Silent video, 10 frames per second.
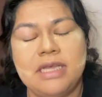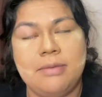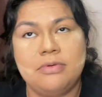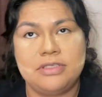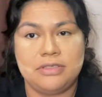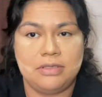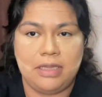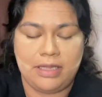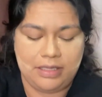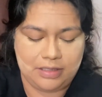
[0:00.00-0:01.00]
able to
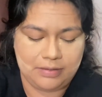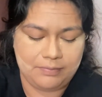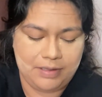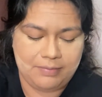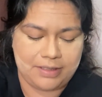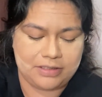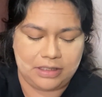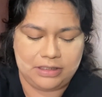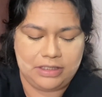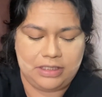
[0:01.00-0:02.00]
like be my
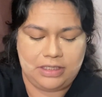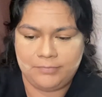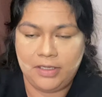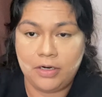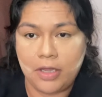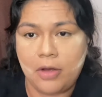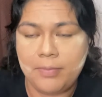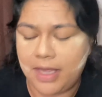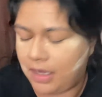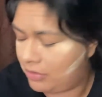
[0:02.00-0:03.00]
doctor, you know, help
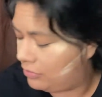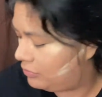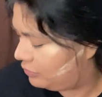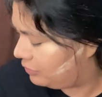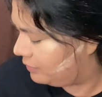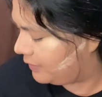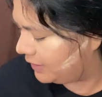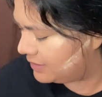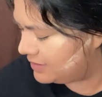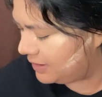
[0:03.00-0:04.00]
me out through my
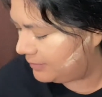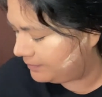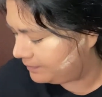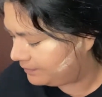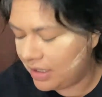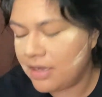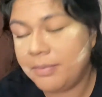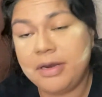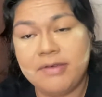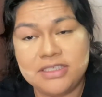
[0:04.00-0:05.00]
pregnancy.
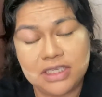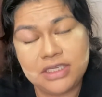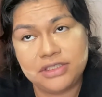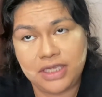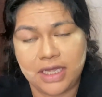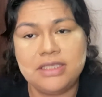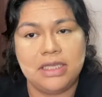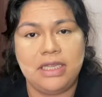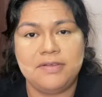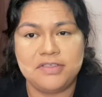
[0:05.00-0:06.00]
But eventually she had to
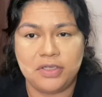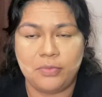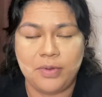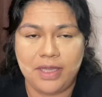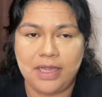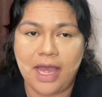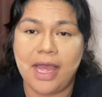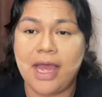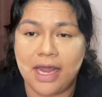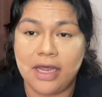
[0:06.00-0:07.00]
leave, so I
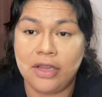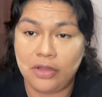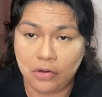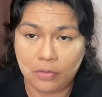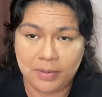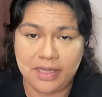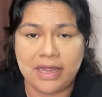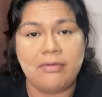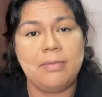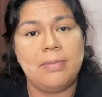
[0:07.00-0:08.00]
got a new OB
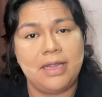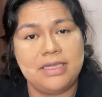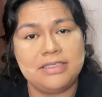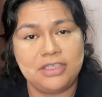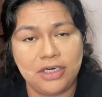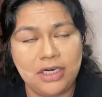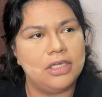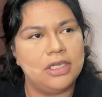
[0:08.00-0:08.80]
that replaced her.